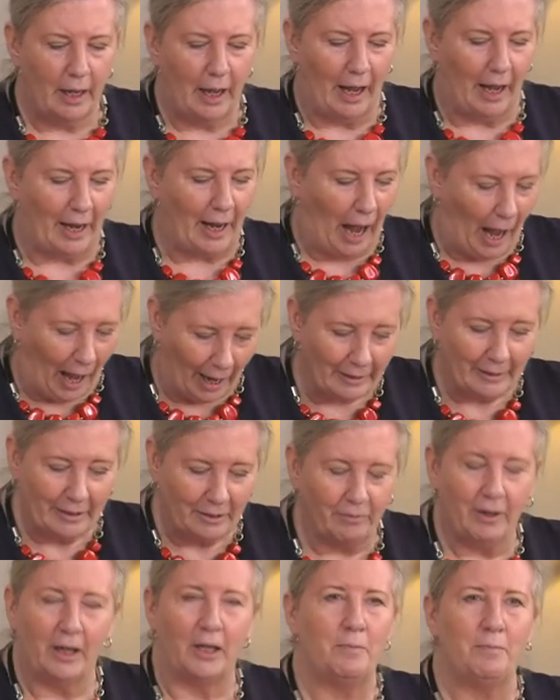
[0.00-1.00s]
I highly
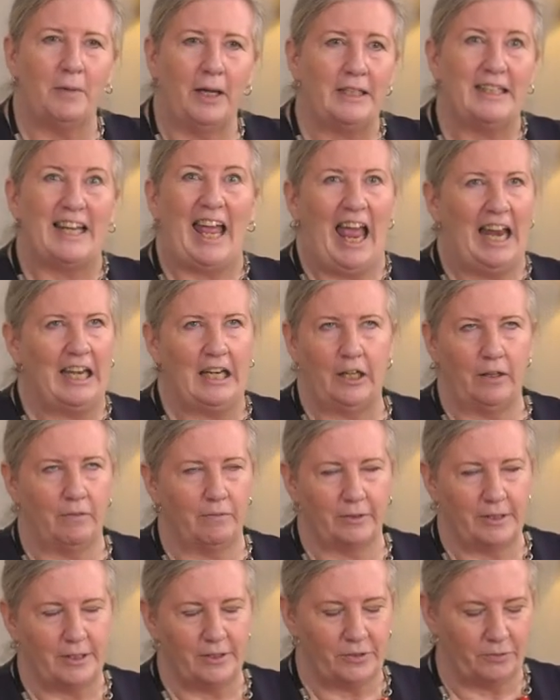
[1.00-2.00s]
recommend any of
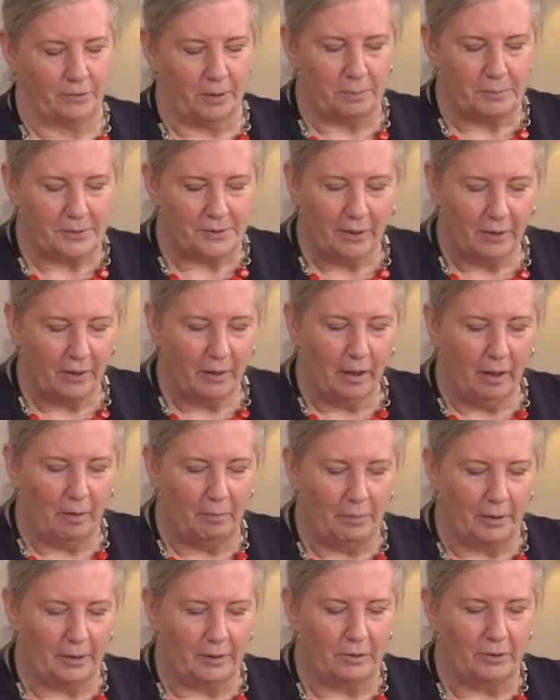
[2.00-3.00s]
these trips,
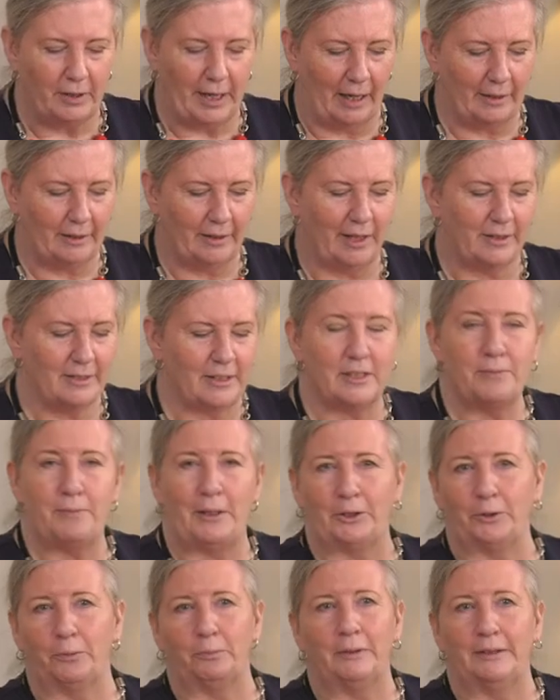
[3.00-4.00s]
but Uganda has a
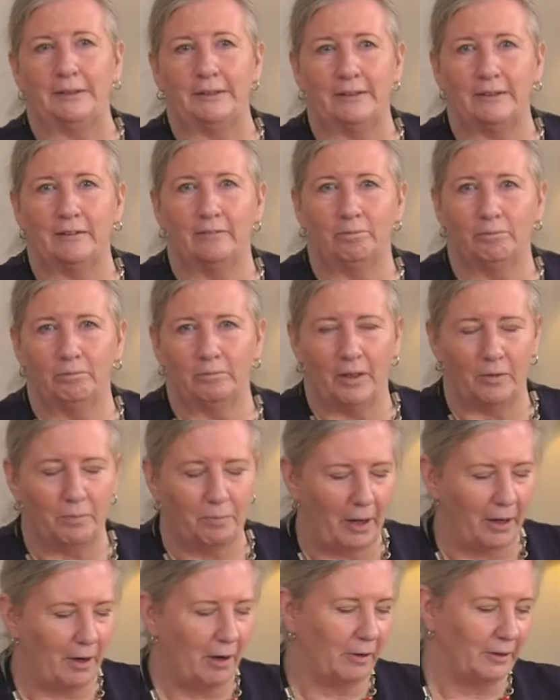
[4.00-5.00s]
special place in
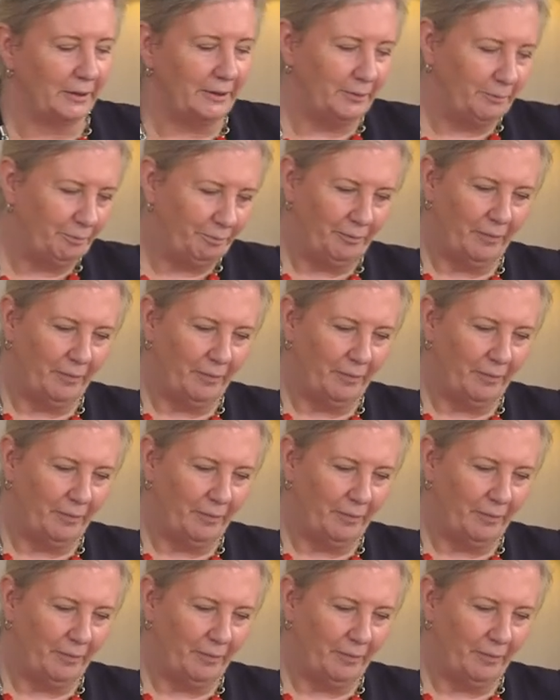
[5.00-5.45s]
my heart.